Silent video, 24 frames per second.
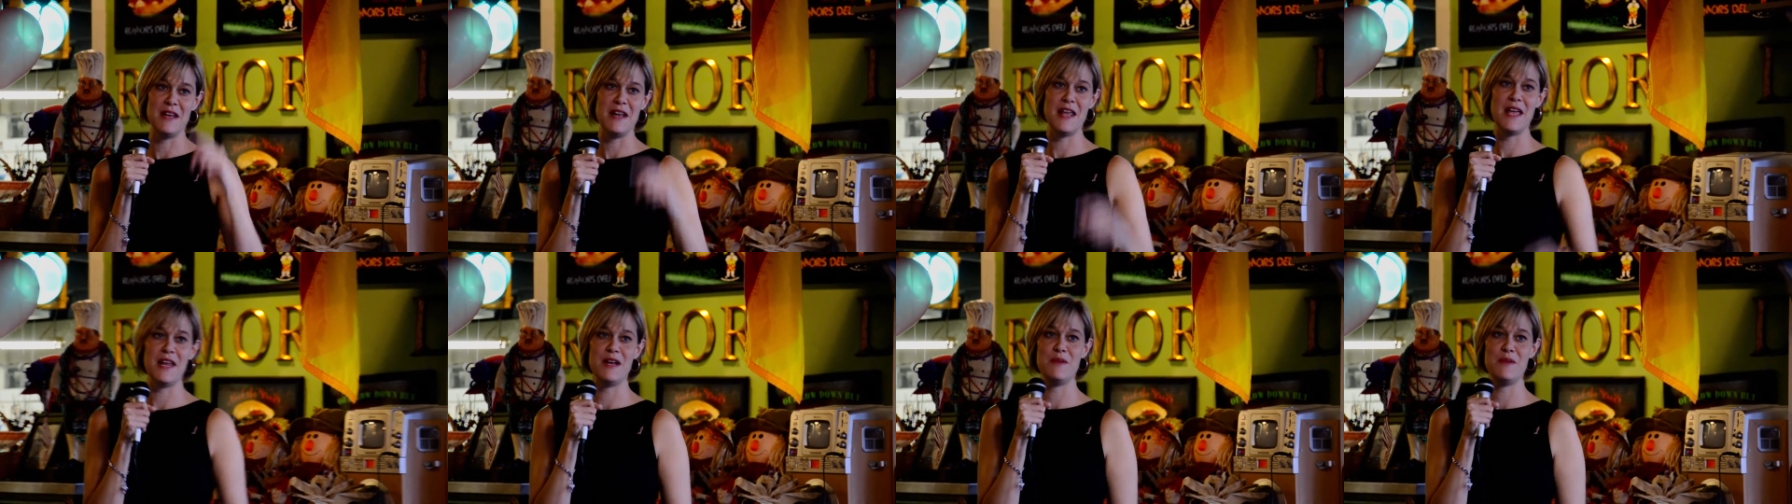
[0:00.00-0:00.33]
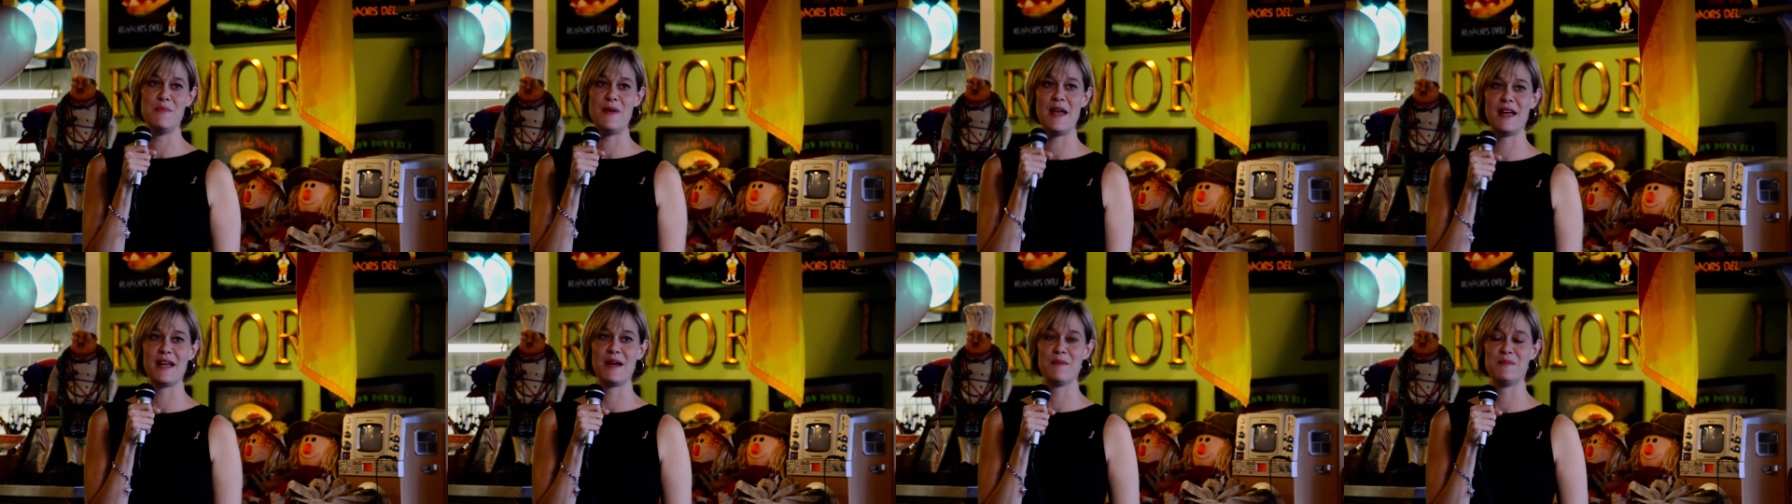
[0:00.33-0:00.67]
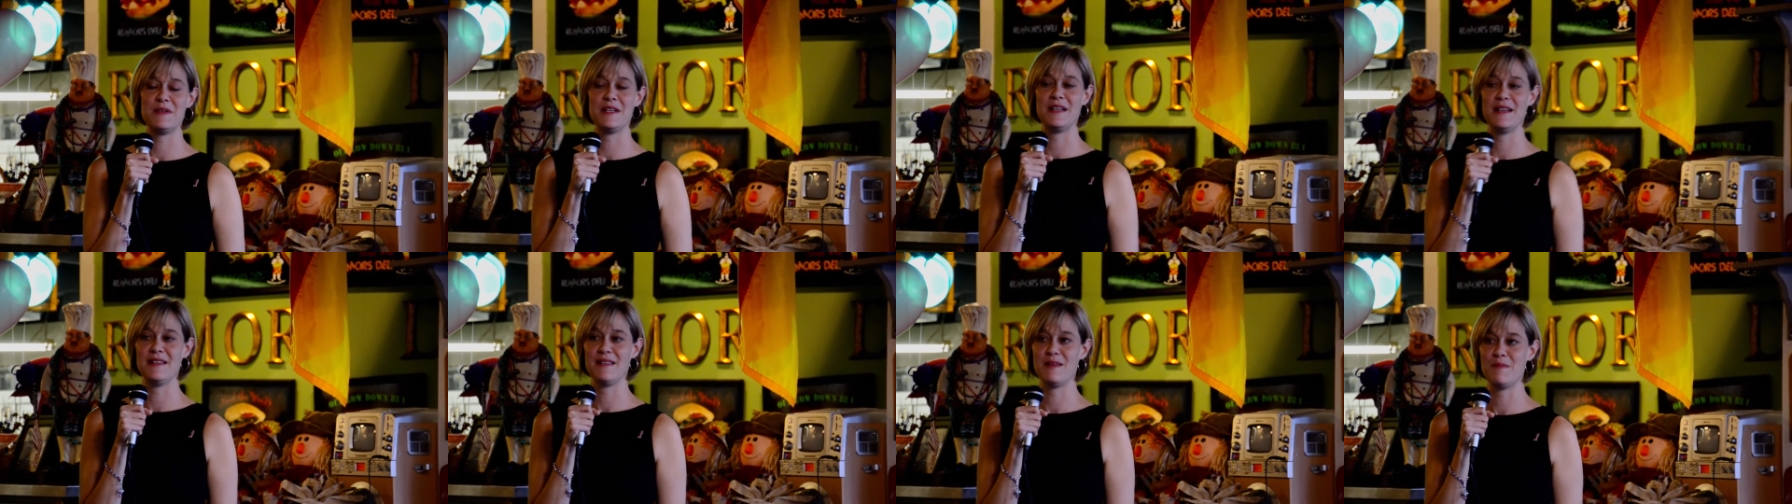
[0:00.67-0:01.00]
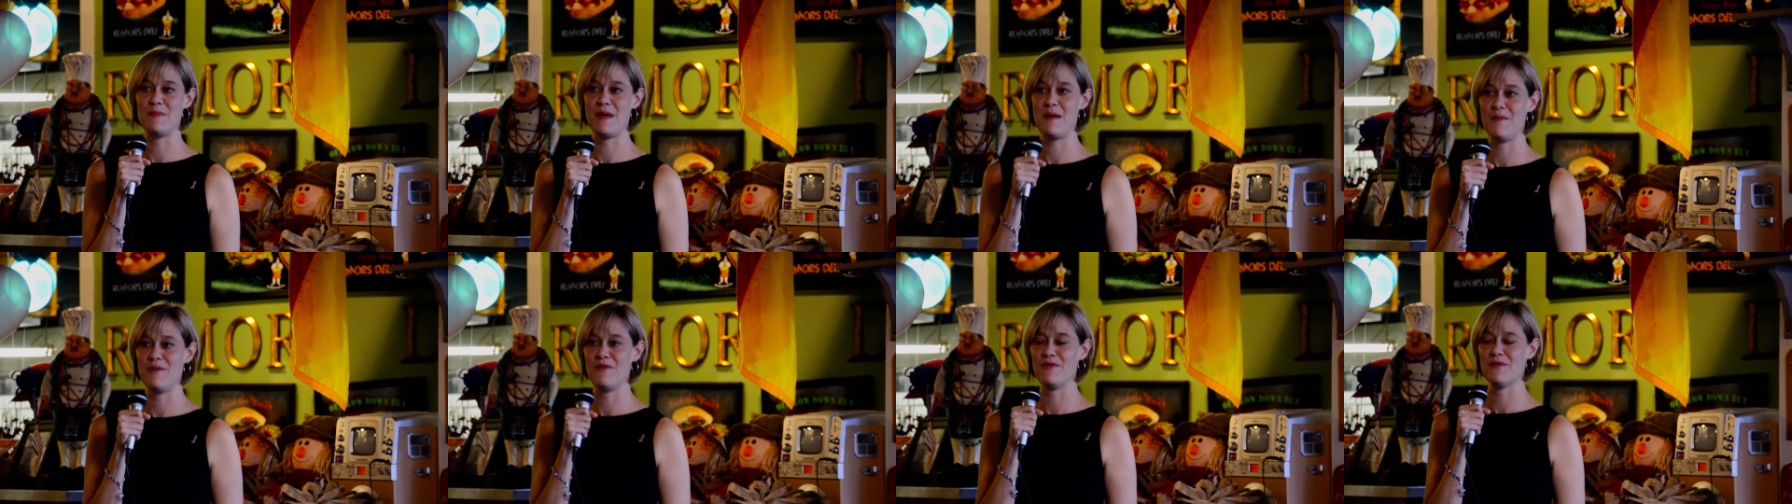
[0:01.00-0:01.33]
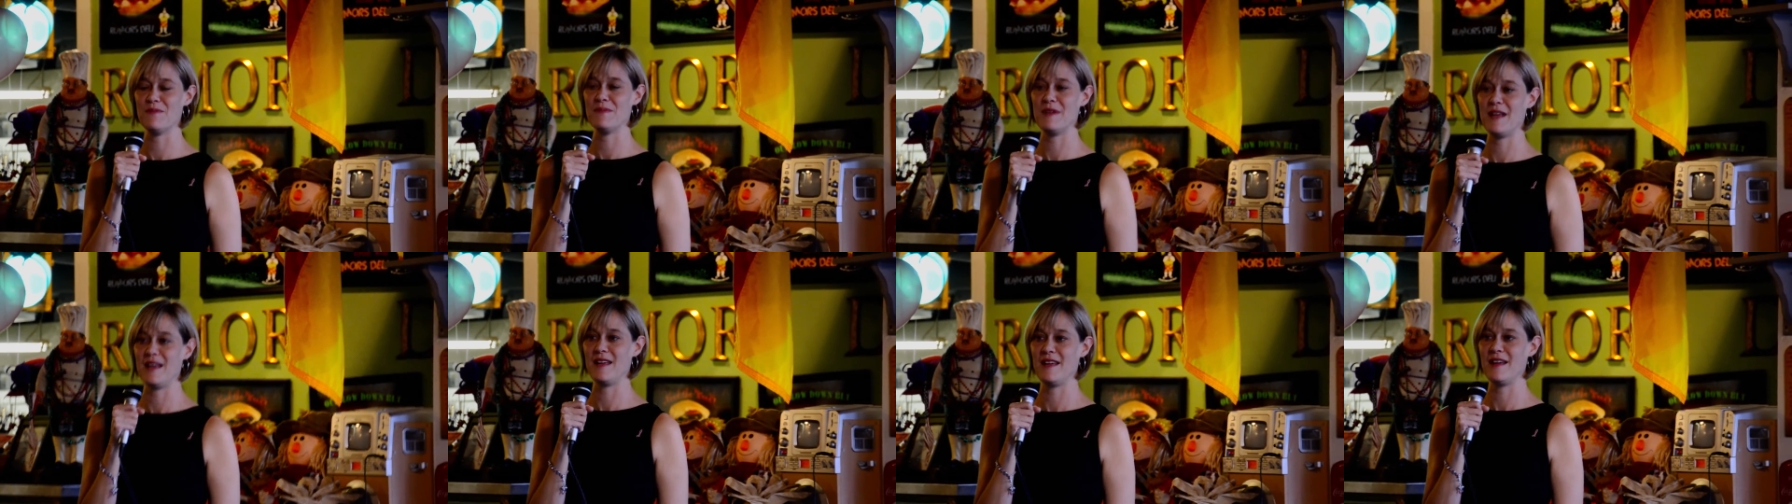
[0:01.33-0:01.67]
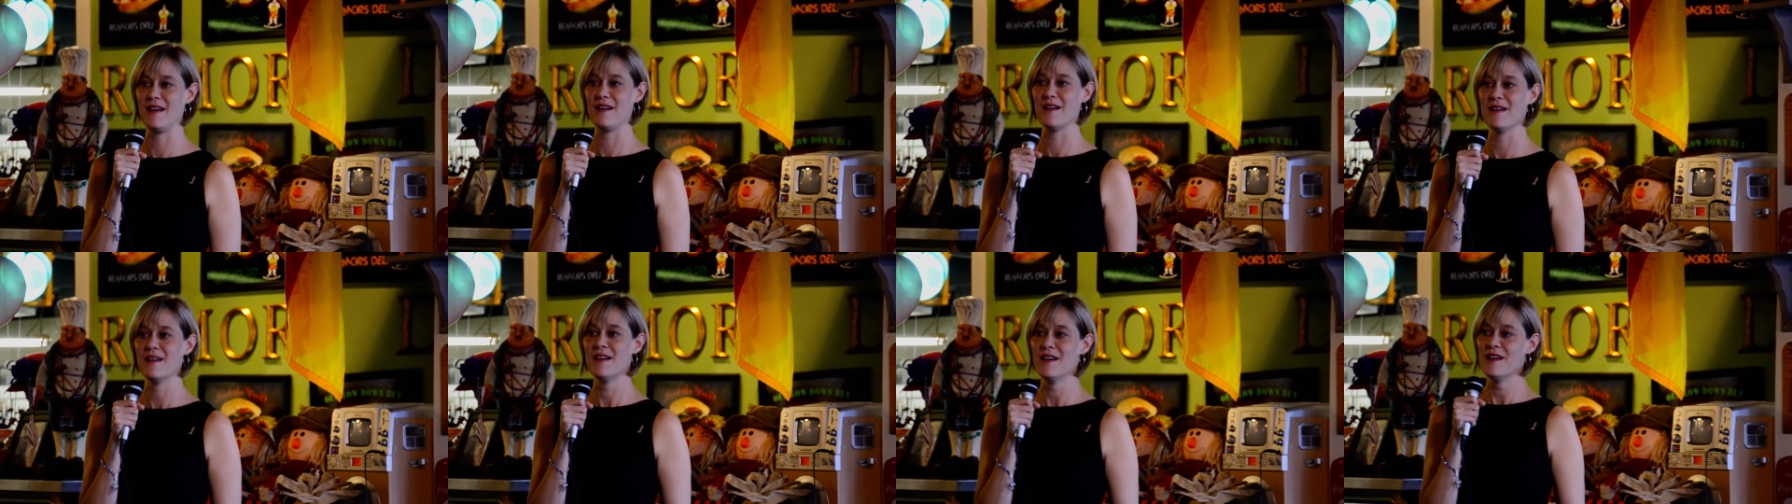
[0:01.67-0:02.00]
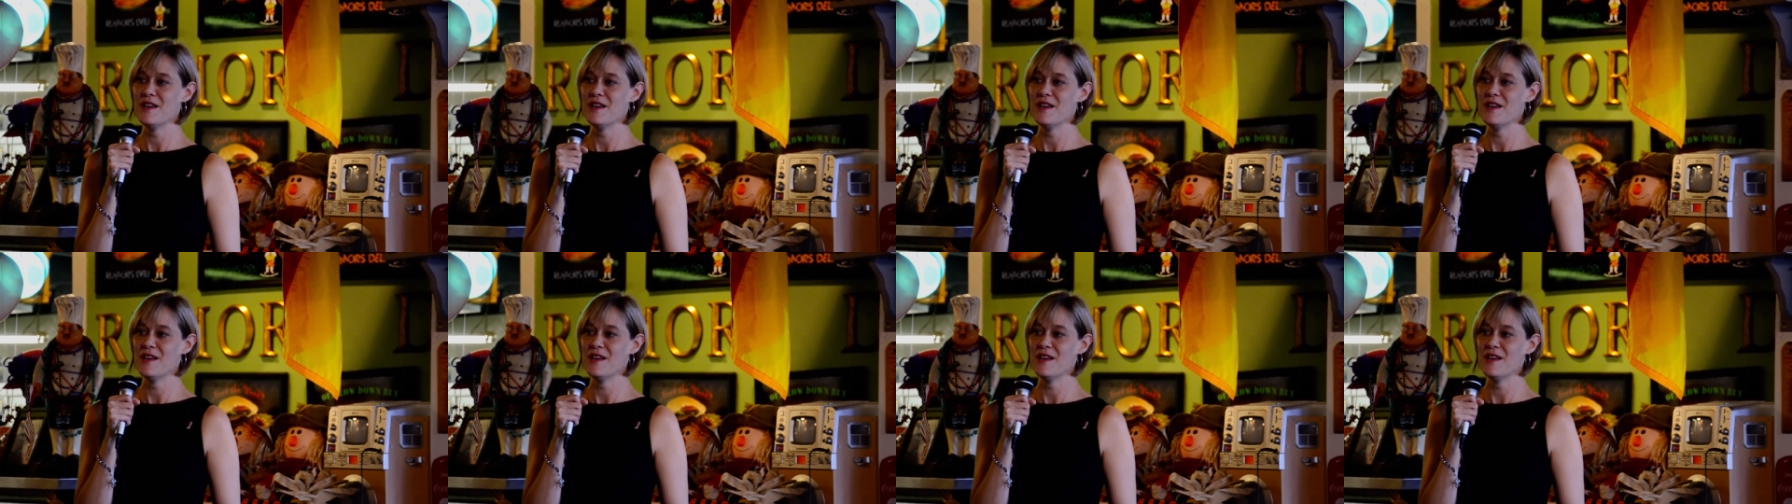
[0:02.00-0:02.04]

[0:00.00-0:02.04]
headed back up to get the baby from daycare.